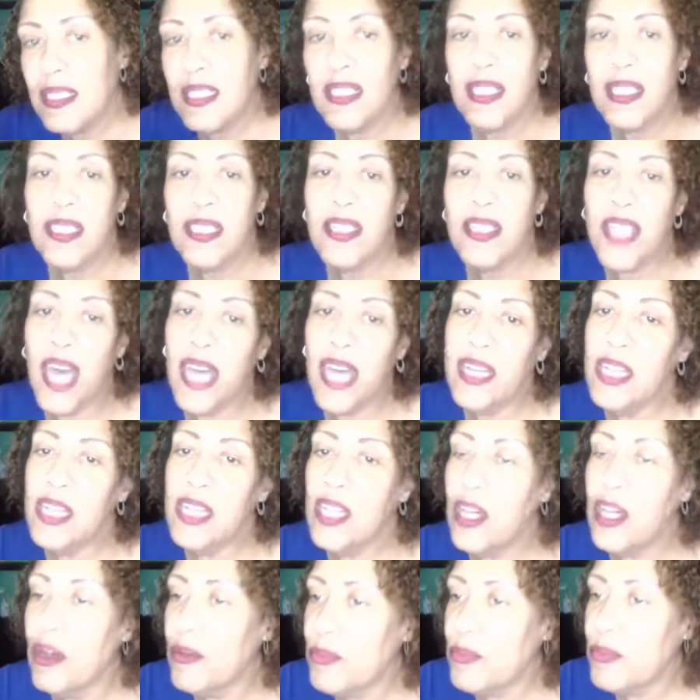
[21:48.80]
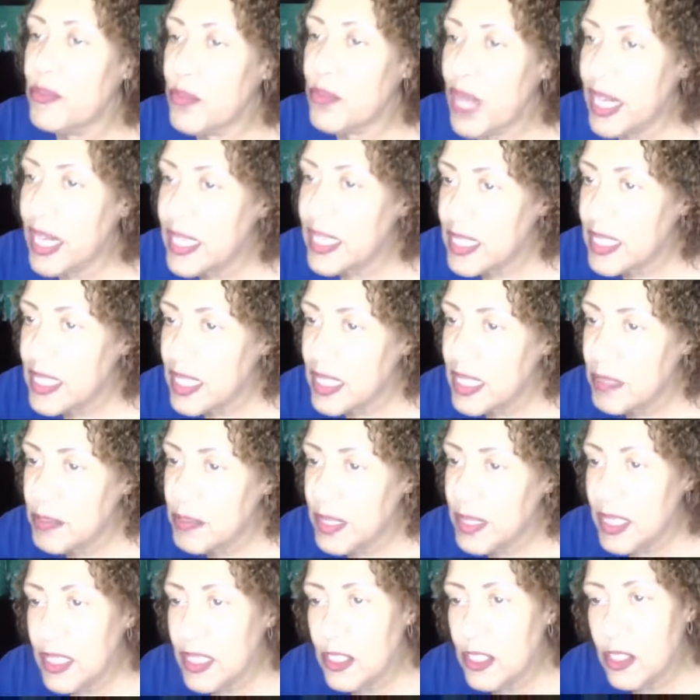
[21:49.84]
that heredity
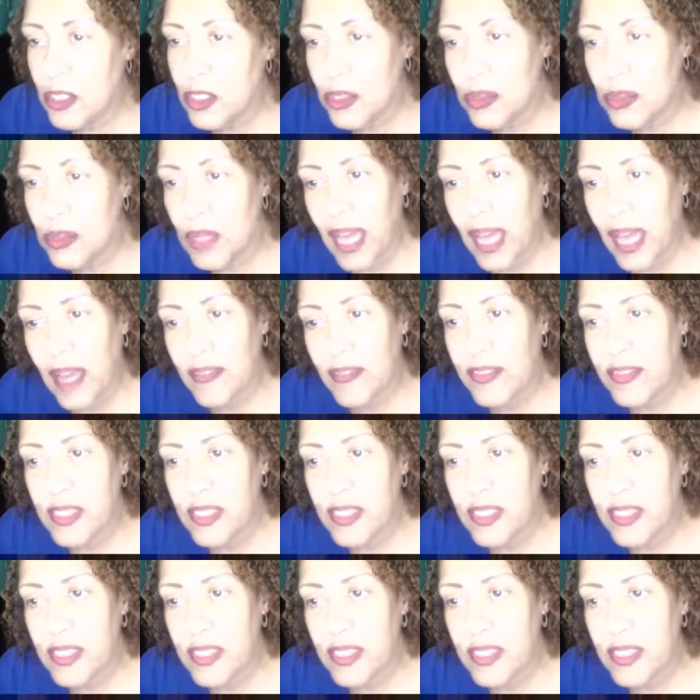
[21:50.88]
means you have to